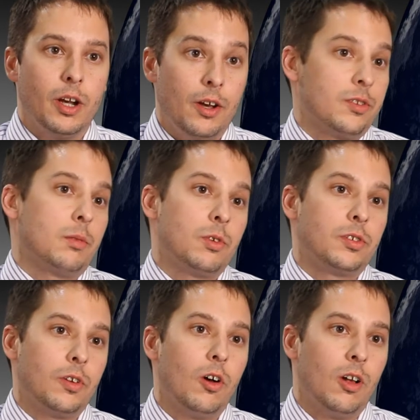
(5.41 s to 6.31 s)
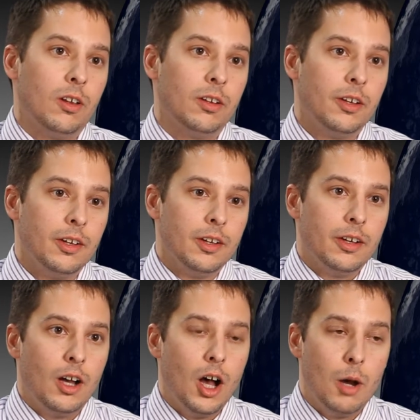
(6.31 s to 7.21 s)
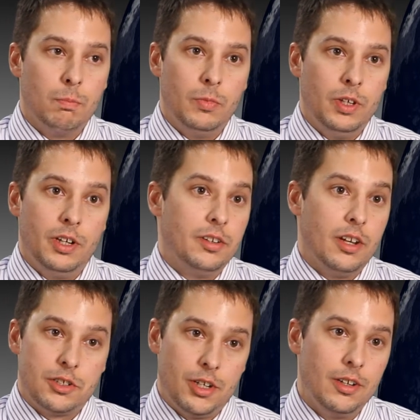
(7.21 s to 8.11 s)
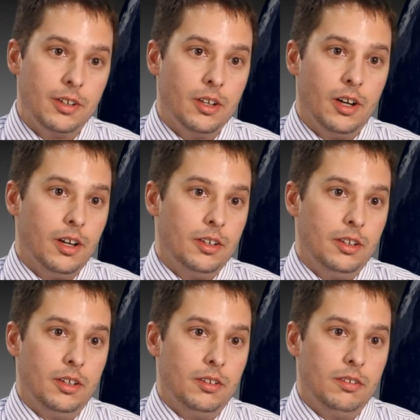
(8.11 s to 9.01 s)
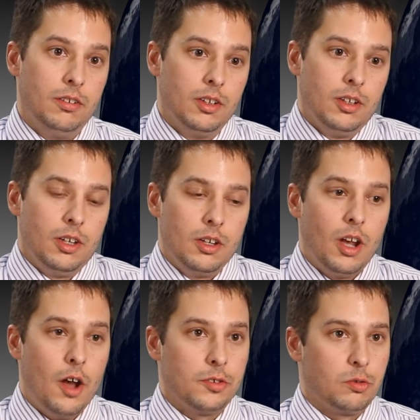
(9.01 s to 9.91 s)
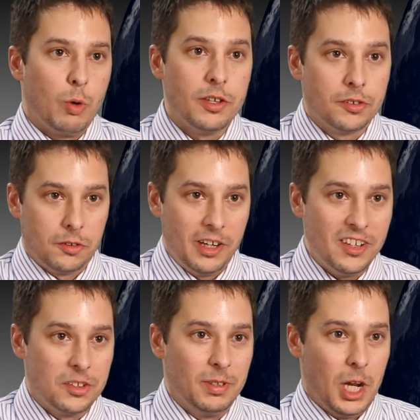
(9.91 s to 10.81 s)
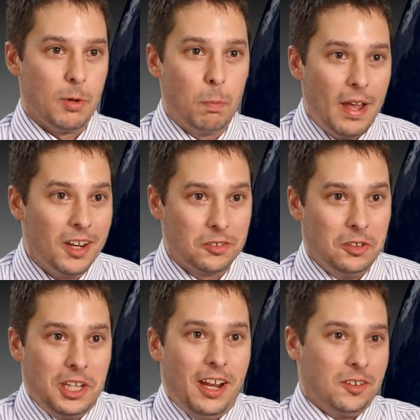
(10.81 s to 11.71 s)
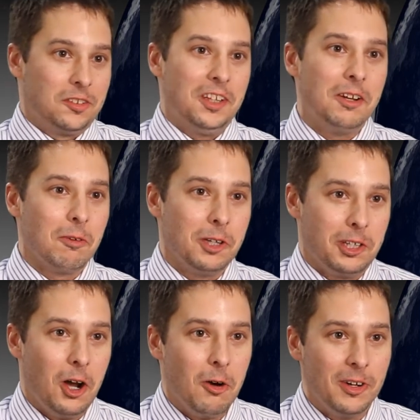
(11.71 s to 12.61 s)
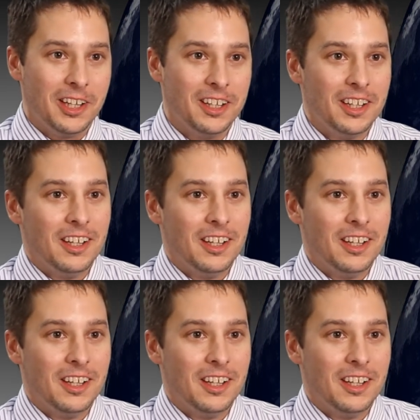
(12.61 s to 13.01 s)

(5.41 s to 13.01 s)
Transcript: cause them to stall. Um, in addition, uh, it causes wind screens to become opaque so you can't see where you're going.